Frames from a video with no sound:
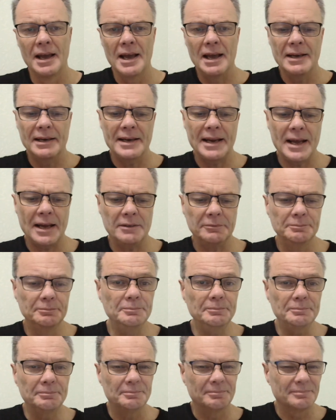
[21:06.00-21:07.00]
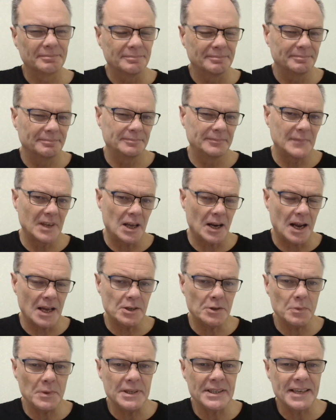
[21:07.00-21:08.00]
Now,
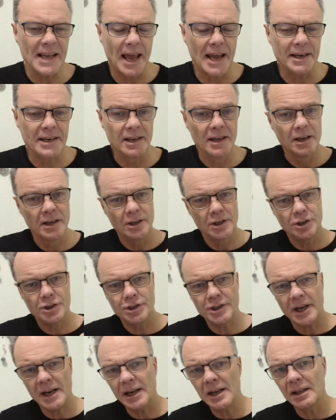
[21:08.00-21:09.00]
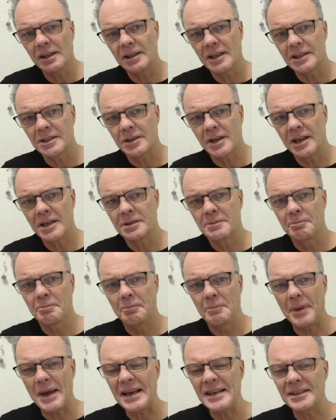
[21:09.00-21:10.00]
as we said, shingle is
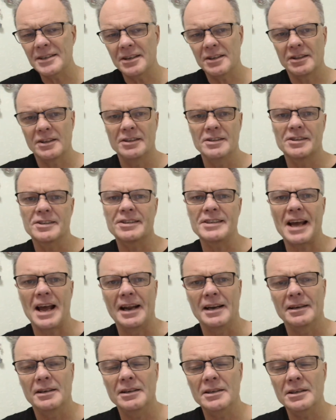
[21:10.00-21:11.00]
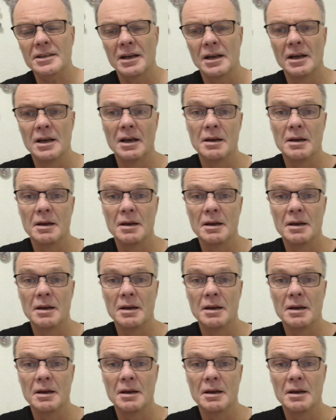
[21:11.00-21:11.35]
better than sand,